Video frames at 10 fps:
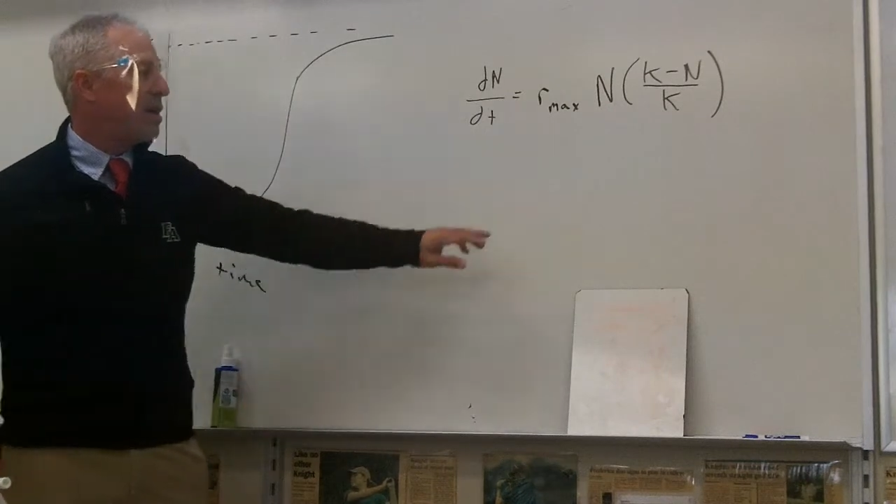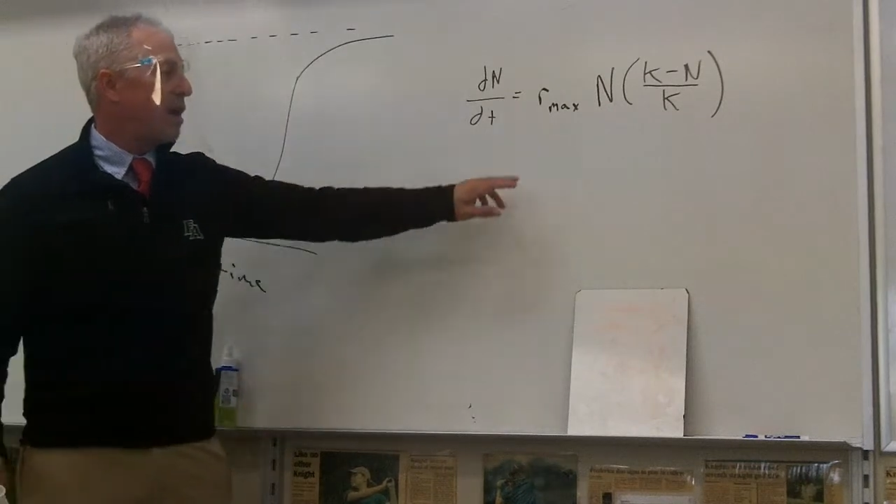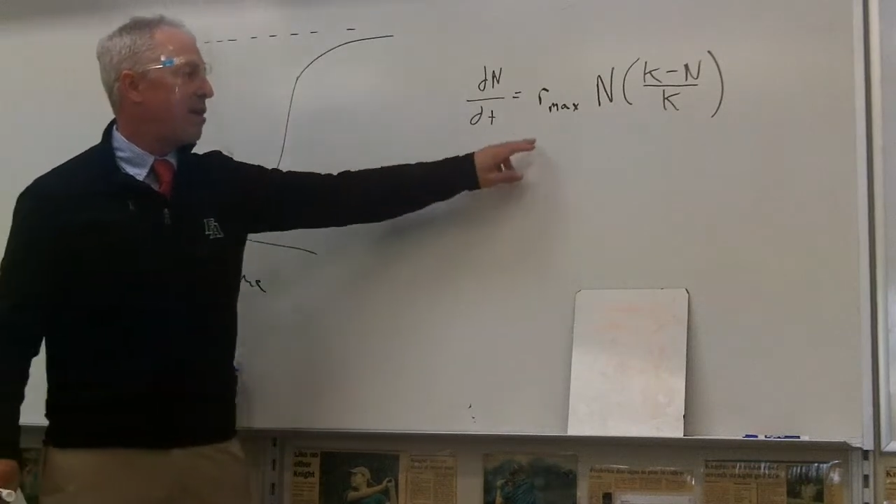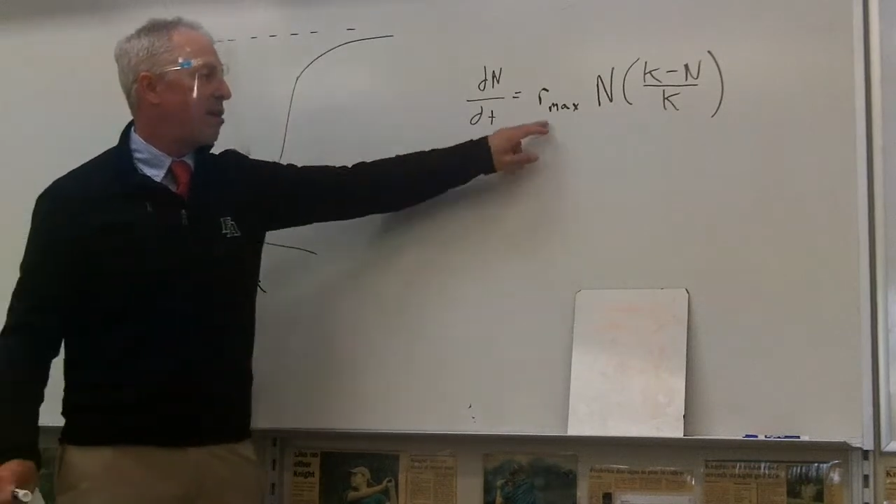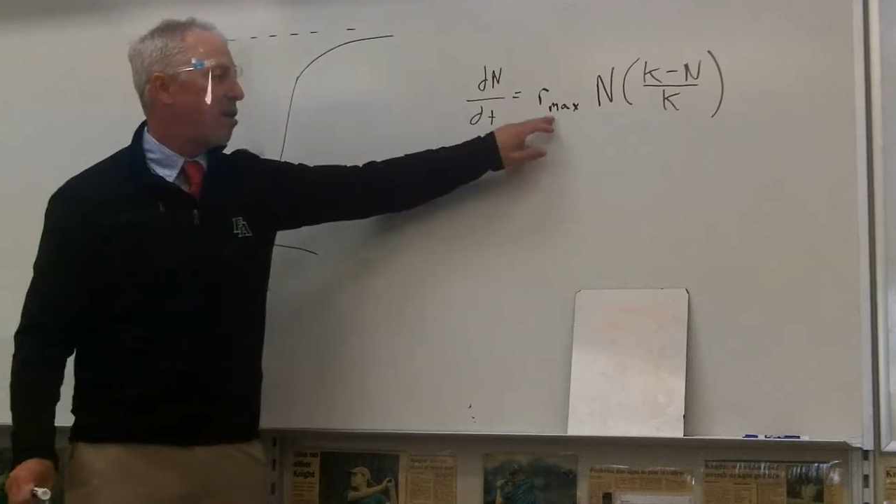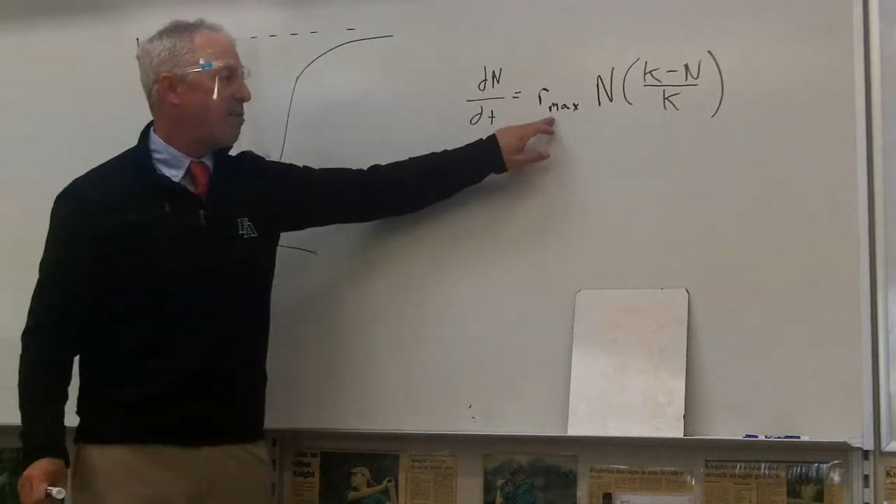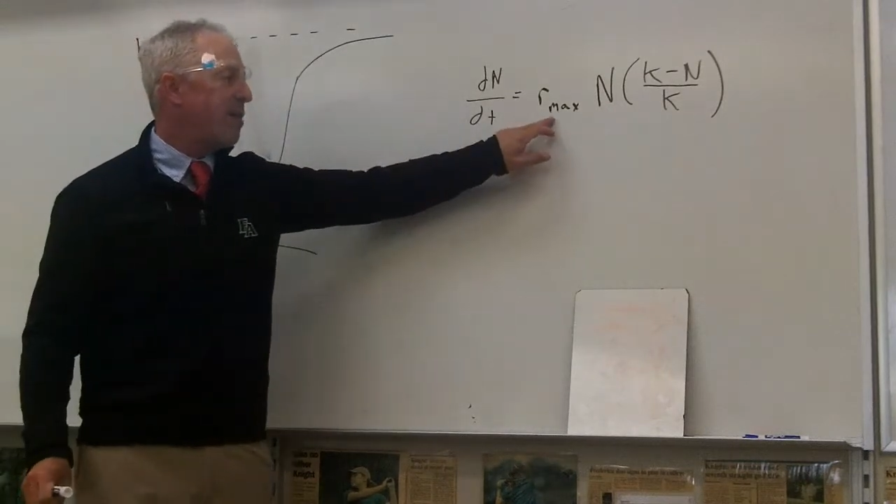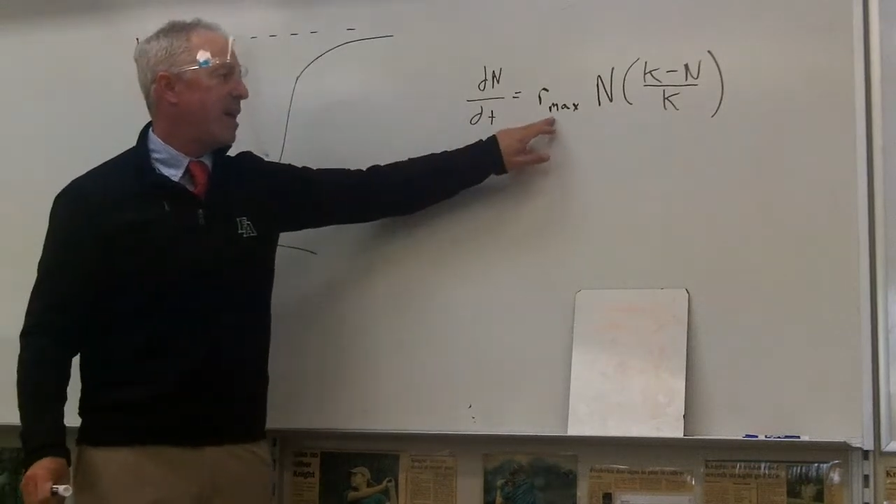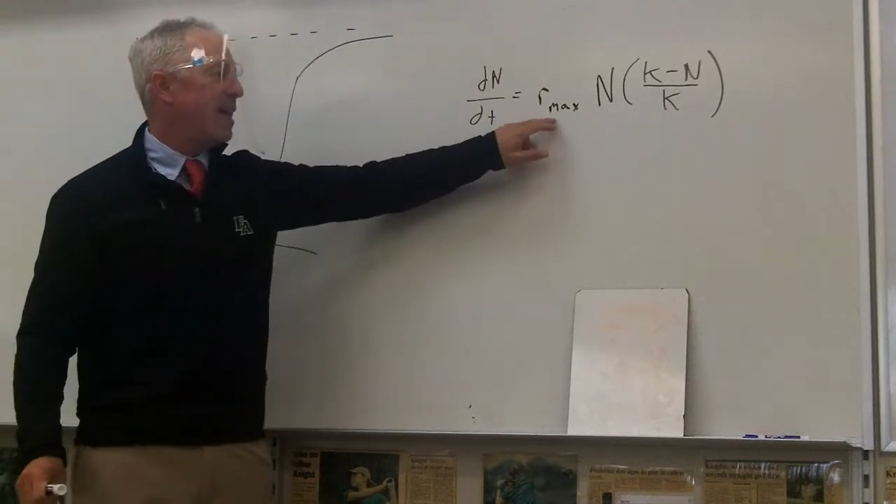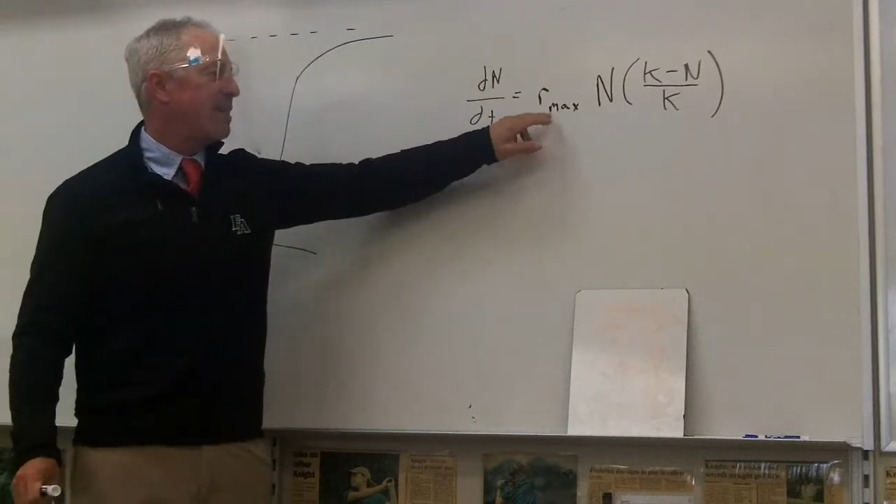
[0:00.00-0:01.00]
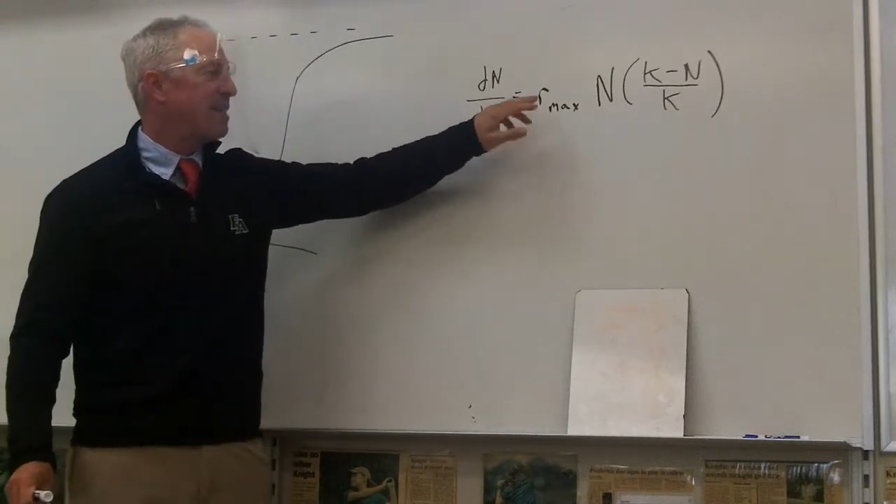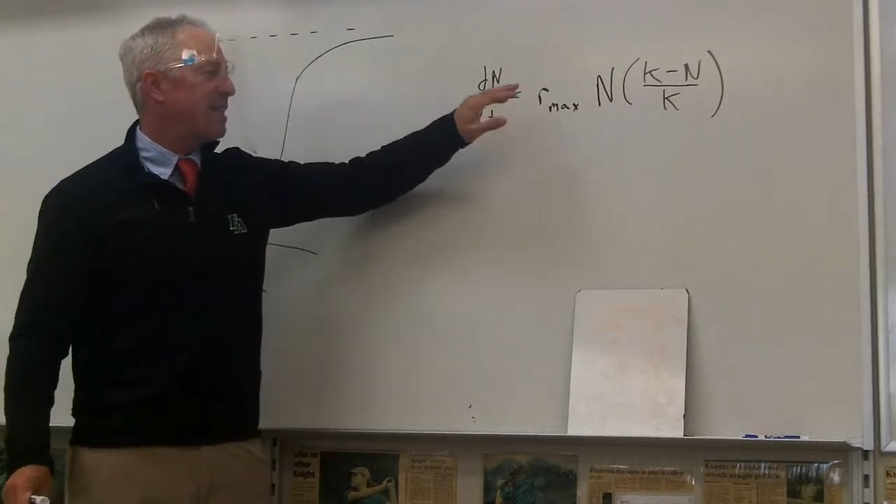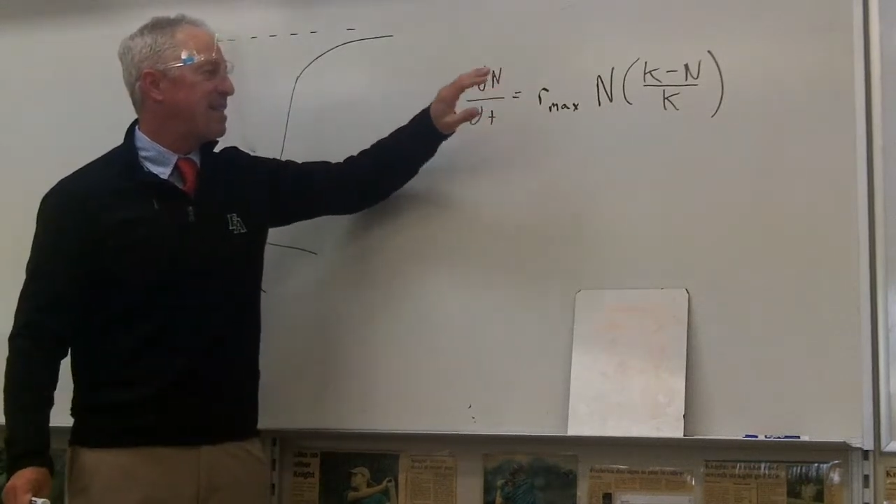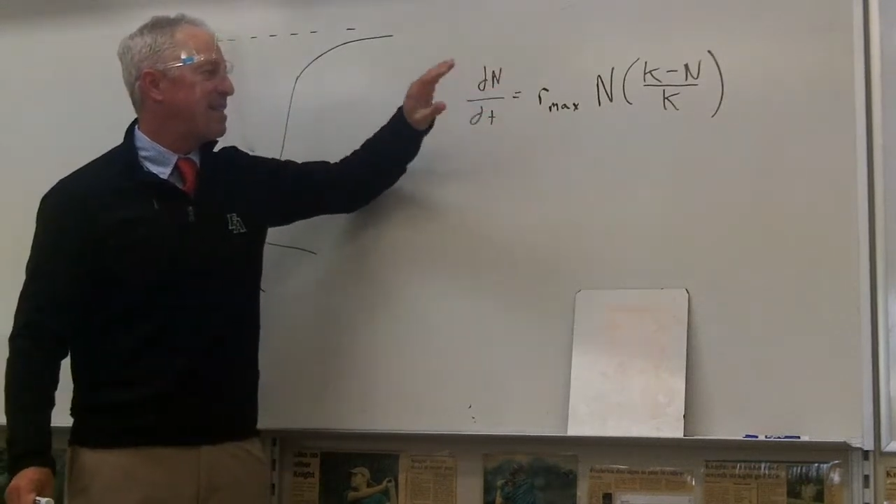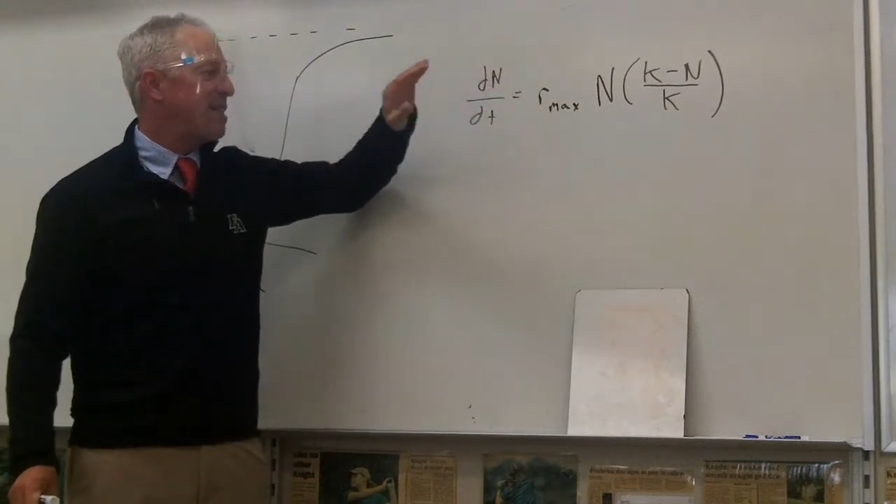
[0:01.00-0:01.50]
Now the Rmax
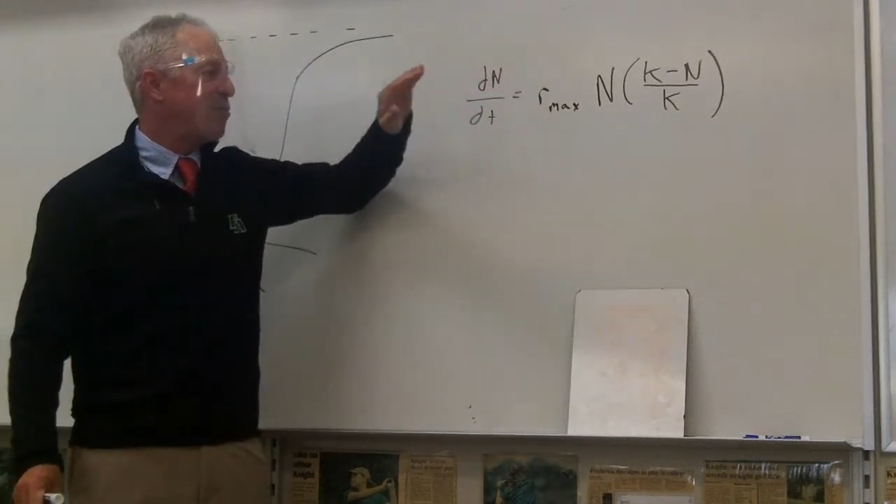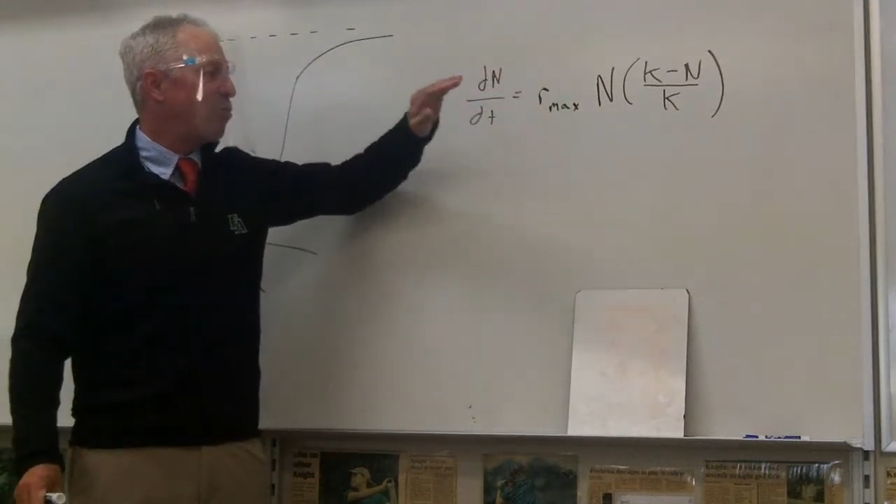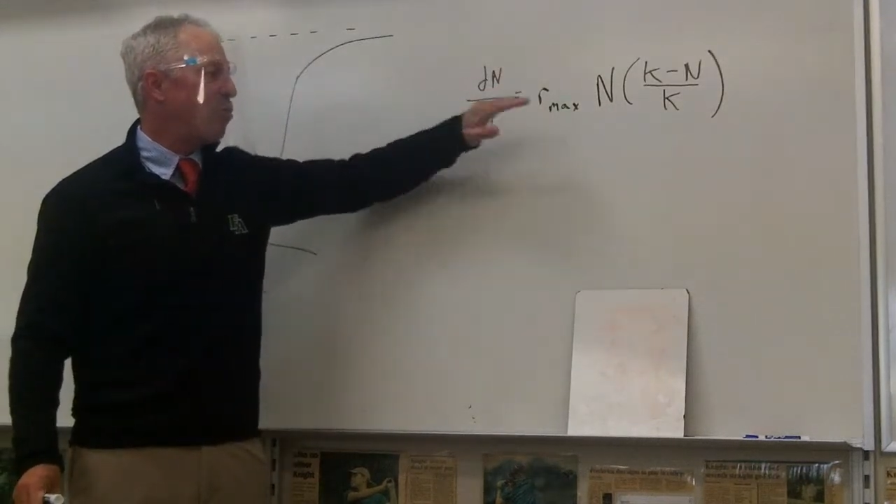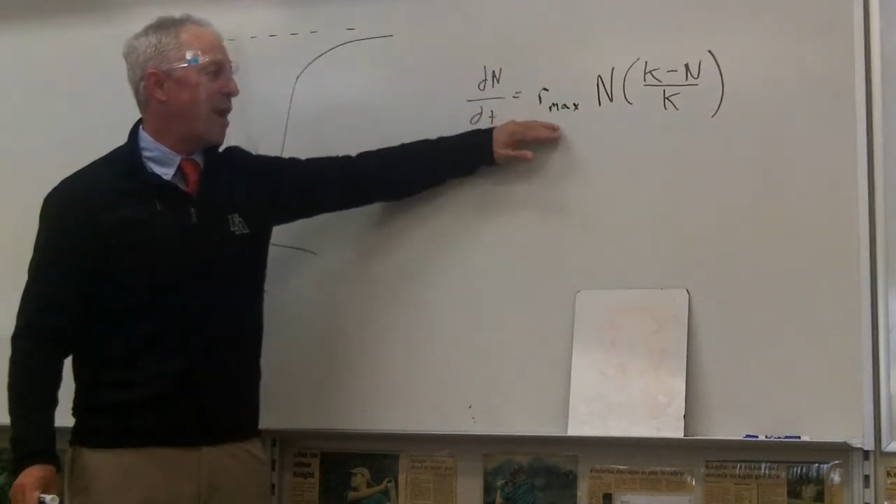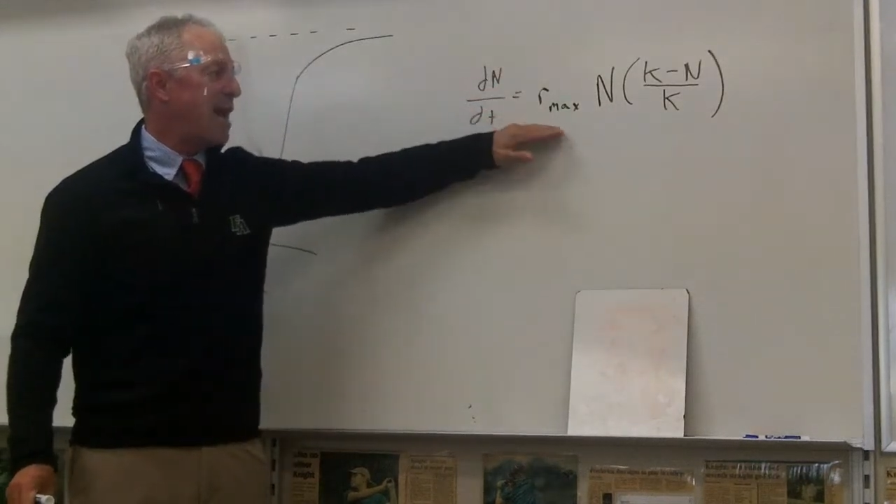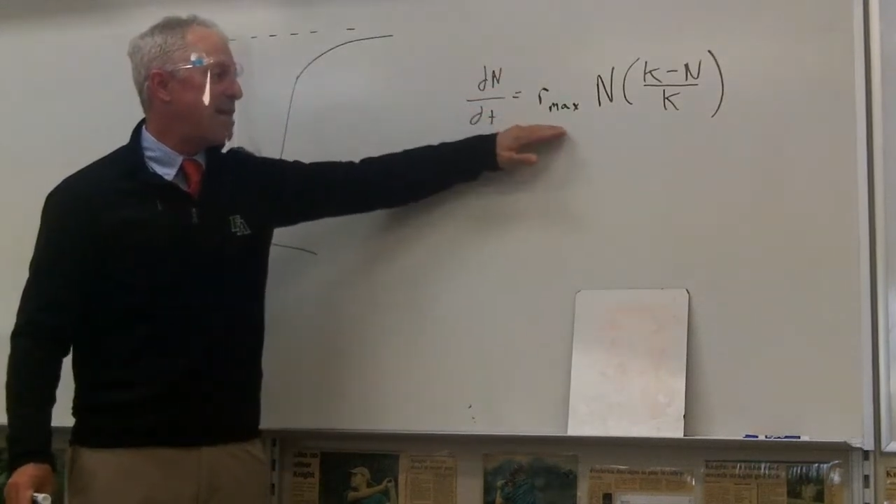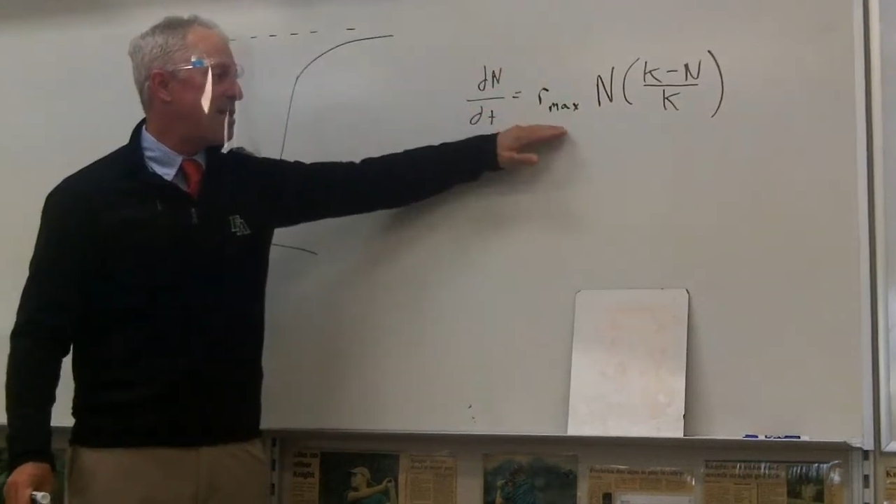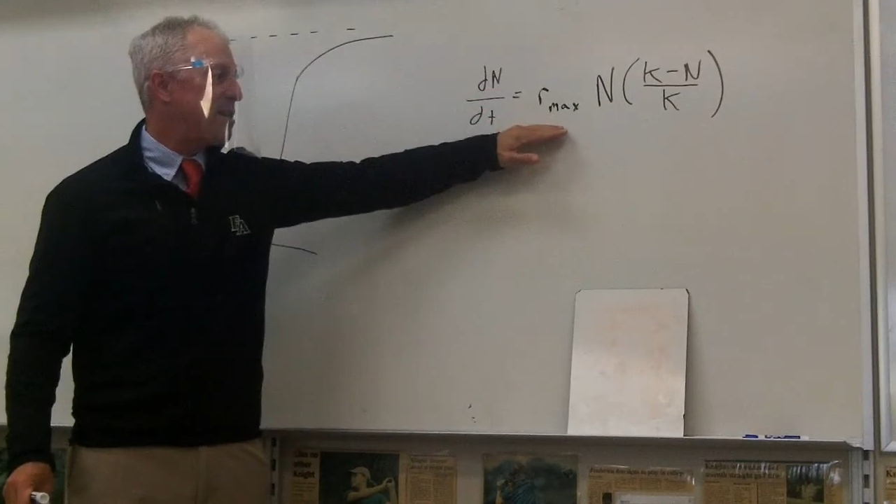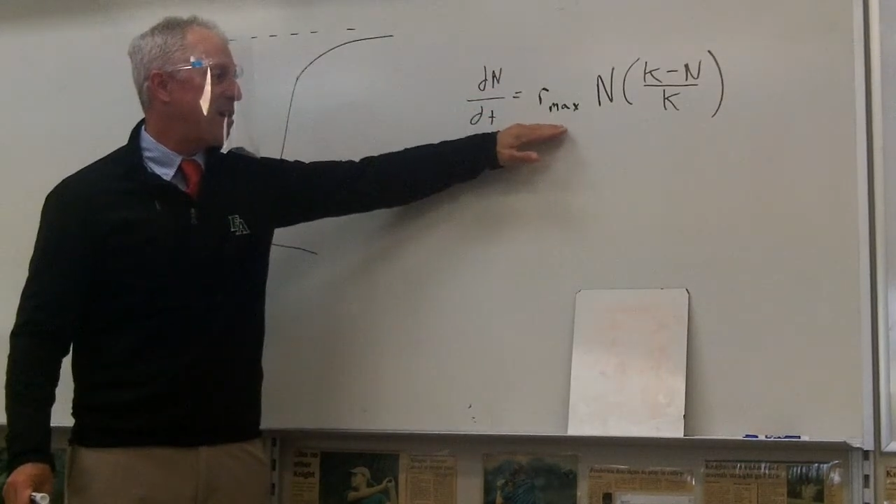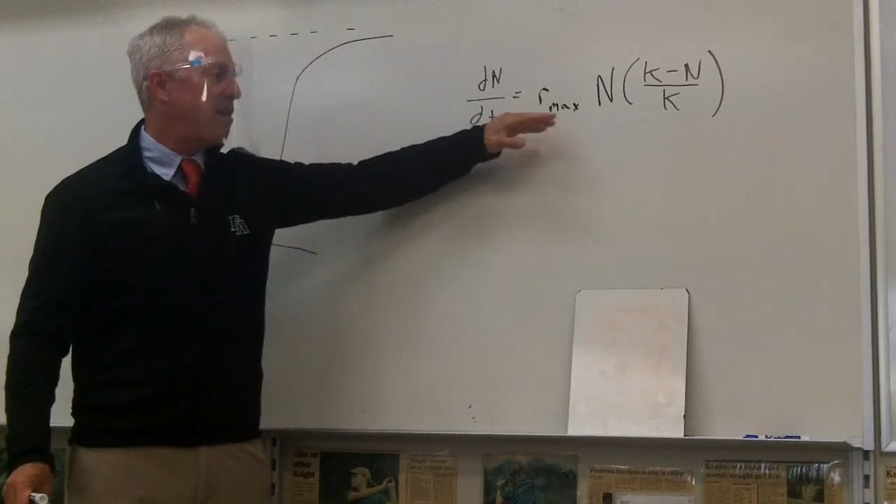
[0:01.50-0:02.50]
is the rate